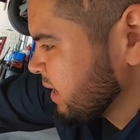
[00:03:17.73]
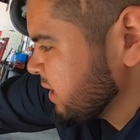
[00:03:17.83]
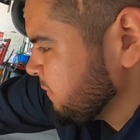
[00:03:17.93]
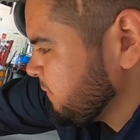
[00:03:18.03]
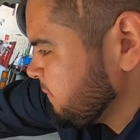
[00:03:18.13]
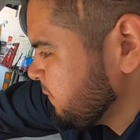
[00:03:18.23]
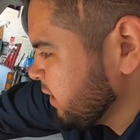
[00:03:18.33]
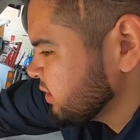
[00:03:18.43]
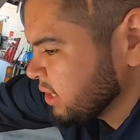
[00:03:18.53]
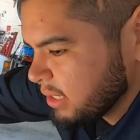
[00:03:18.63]
I kind of
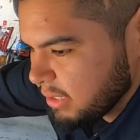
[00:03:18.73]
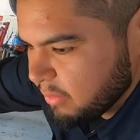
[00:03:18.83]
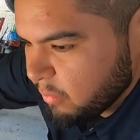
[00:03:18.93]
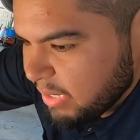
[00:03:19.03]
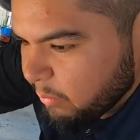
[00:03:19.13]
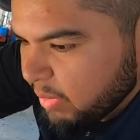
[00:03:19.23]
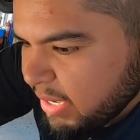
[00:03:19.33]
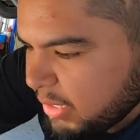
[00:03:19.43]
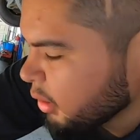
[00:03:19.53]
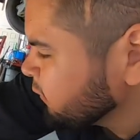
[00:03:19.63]
fudged it when I
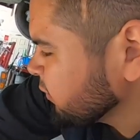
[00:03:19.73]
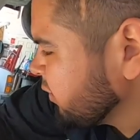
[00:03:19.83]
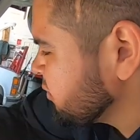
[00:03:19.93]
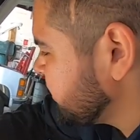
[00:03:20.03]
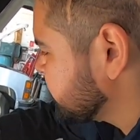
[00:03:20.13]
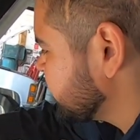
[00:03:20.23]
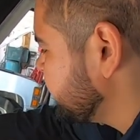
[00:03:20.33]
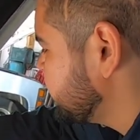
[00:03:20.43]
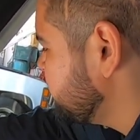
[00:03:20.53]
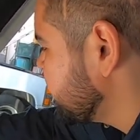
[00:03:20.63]
went and overloaded myself
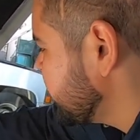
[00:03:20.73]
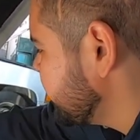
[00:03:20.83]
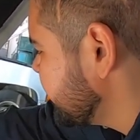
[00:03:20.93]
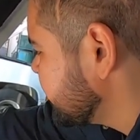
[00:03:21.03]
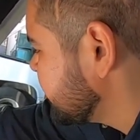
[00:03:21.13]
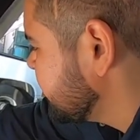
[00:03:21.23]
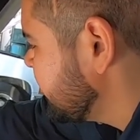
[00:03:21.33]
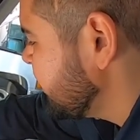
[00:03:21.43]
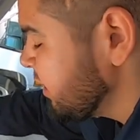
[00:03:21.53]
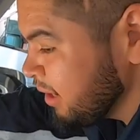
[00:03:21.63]
with too many units.
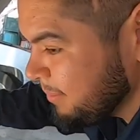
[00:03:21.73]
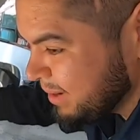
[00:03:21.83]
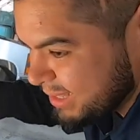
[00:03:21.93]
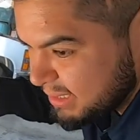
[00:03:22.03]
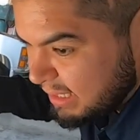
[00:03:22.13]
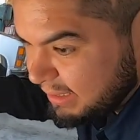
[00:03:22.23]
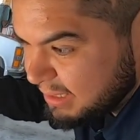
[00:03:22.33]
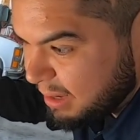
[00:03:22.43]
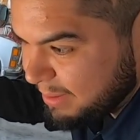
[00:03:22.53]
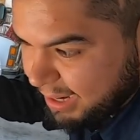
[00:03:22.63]
But at the same
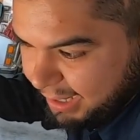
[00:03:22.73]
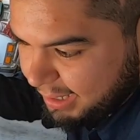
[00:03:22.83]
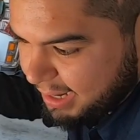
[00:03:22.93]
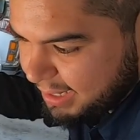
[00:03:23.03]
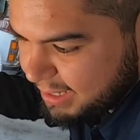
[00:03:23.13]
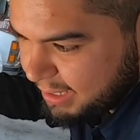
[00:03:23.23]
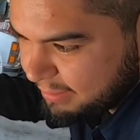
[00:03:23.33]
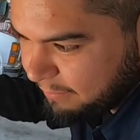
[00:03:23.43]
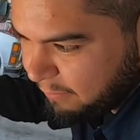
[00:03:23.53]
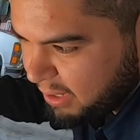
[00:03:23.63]
time, I'm kind of glad I
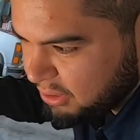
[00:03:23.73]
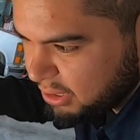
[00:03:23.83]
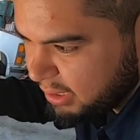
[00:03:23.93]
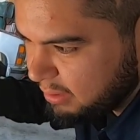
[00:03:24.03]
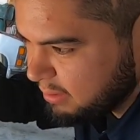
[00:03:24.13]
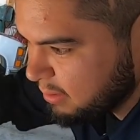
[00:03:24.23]
didn't finish it